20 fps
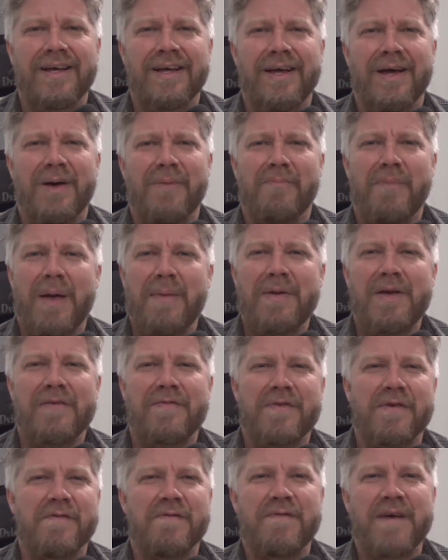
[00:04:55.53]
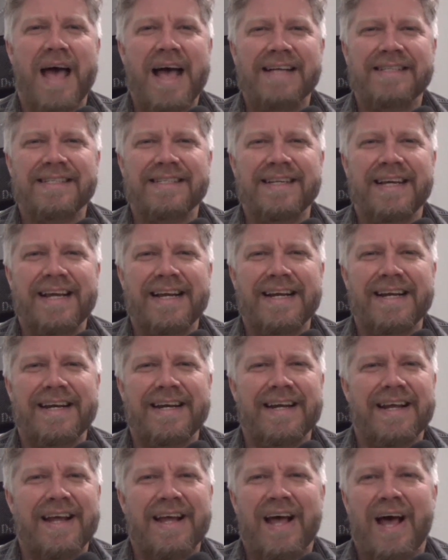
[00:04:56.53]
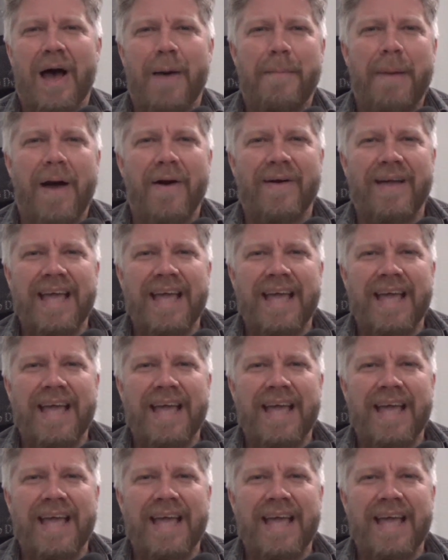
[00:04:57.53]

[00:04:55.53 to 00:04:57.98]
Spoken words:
Maybe if you're fascinated about